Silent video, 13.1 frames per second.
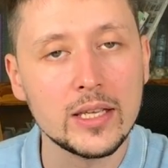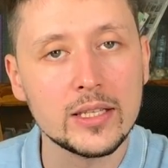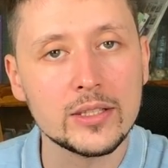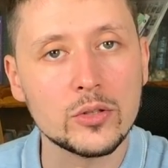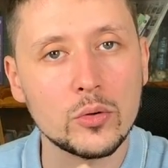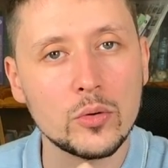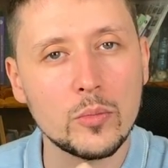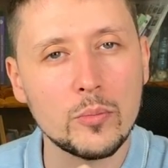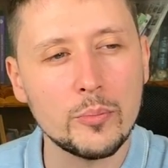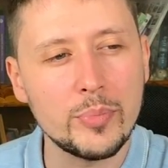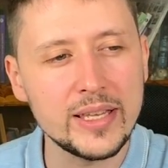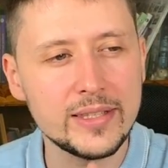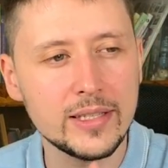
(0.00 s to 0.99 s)
So
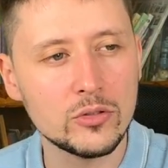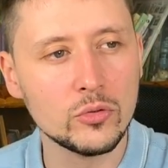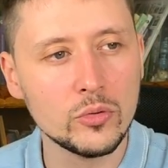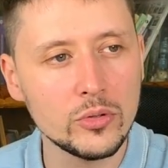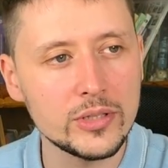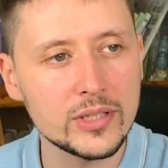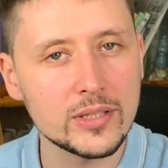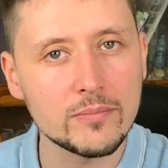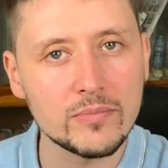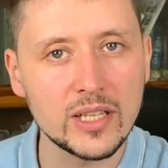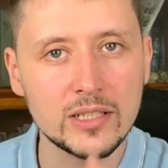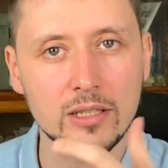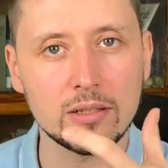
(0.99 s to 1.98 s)
basic rules
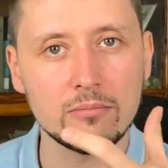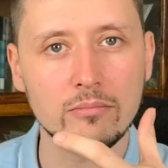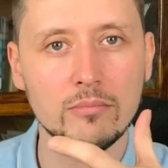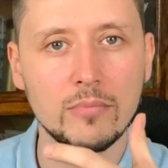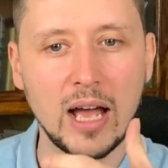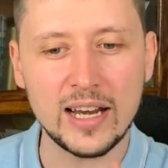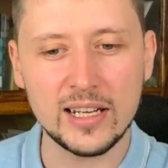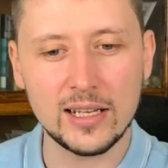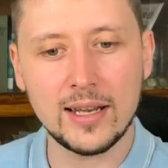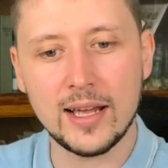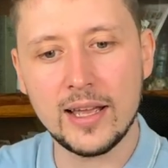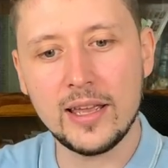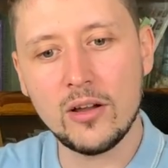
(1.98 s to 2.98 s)
that
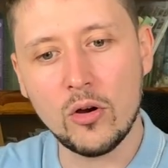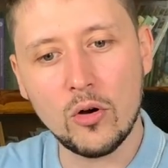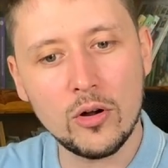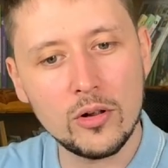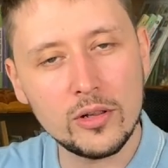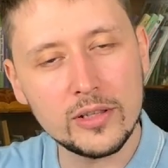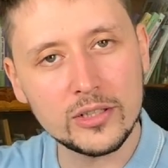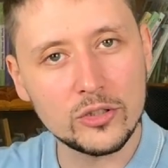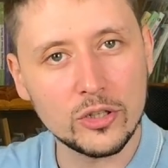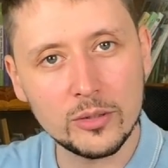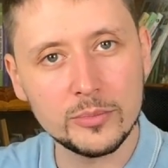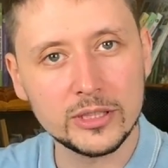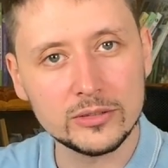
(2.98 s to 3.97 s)
underlie all the
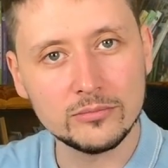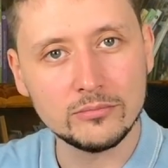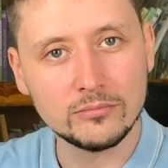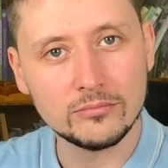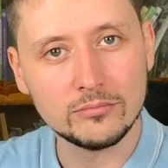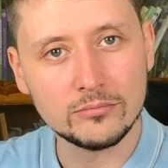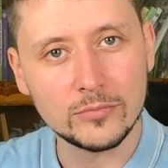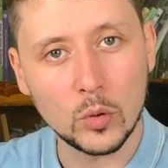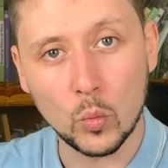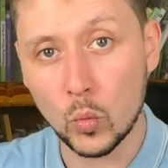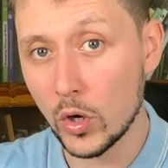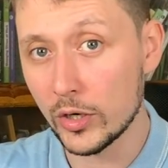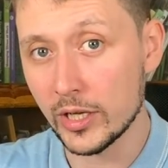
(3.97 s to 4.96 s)
German
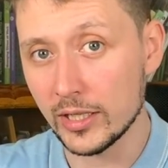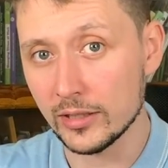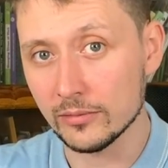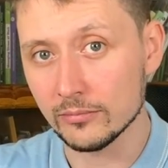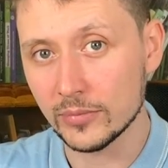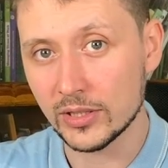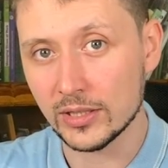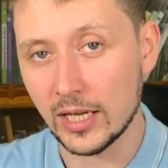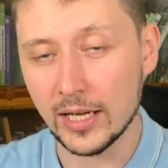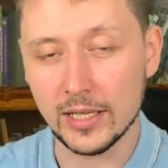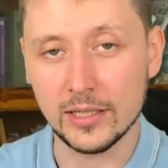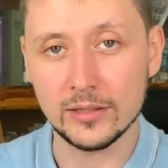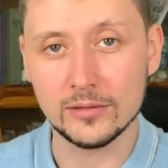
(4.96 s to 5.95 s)
working
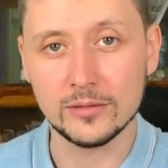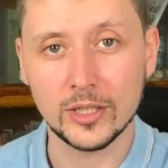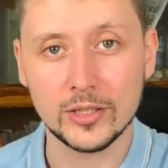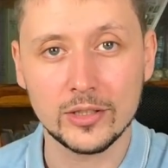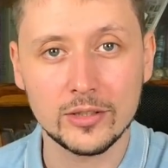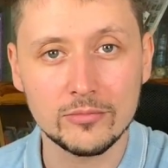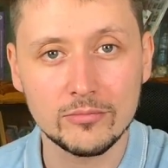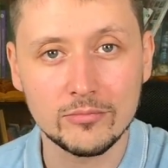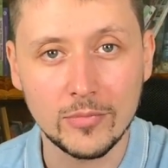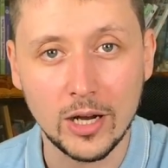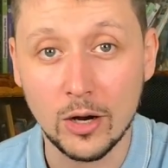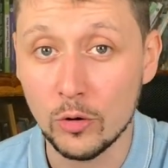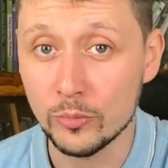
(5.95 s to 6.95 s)
style and
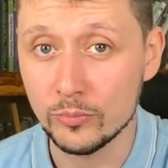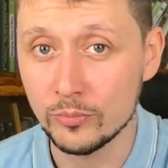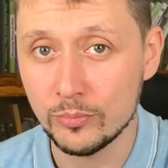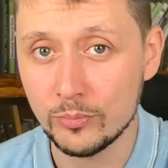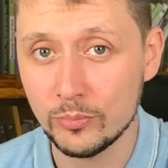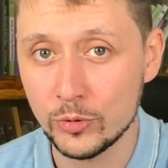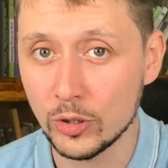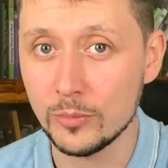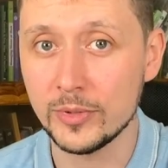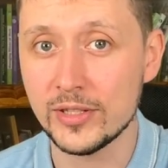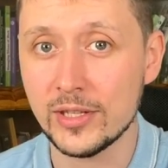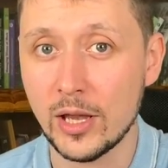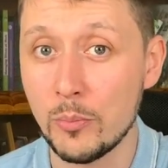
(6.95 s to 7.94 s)
how
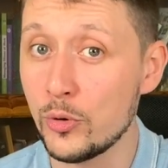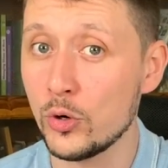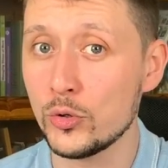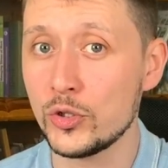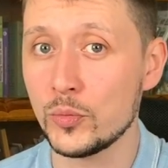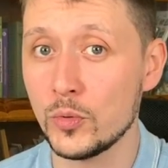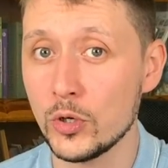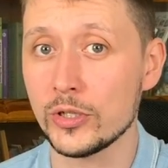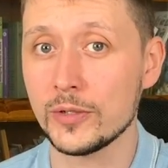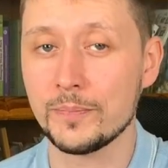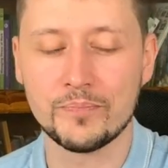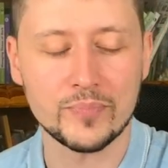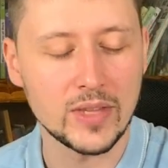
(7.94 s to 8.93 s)
Germans approach
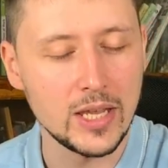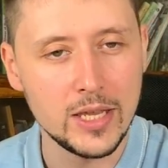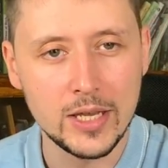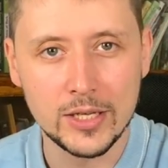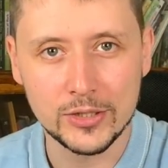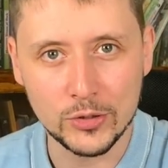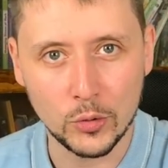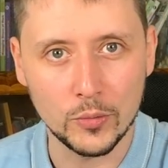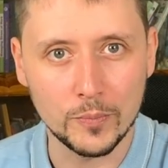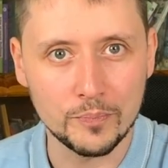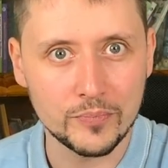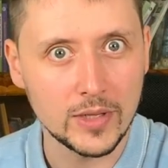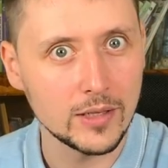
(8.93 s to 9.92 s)
work.
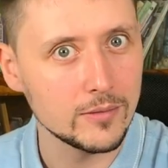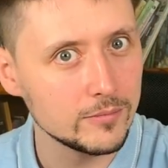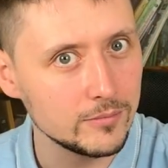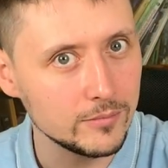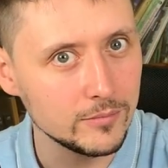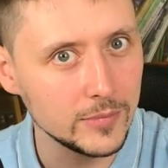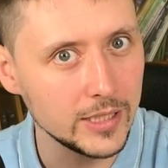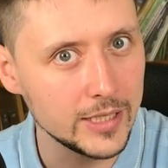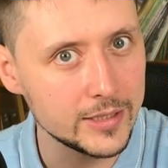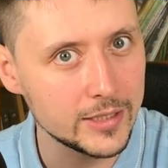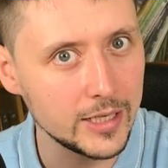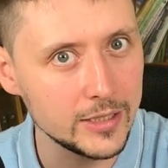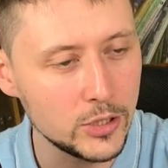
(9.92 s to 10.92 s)
So let's
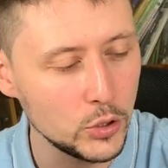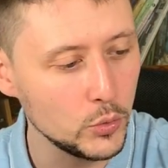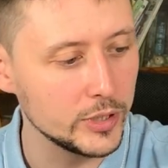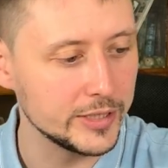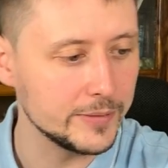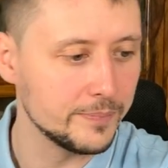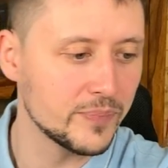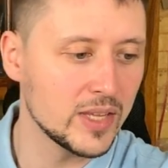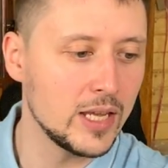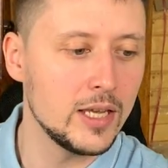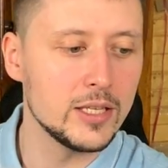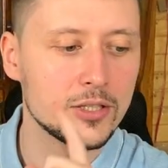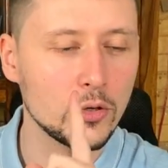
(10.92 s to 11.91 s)
get to it.
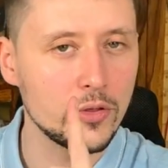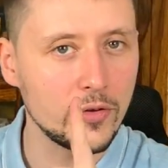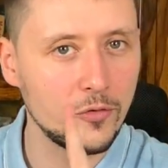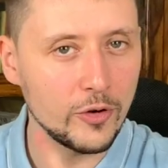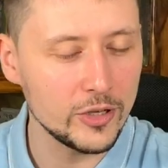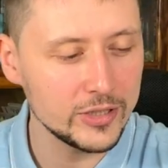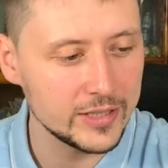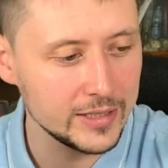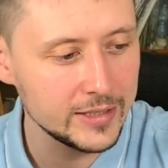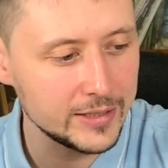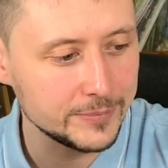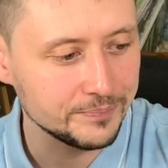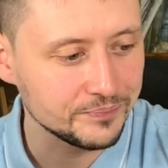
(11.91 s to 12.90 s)
So the first
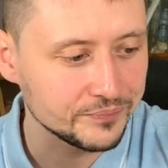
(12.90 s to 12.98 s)
is,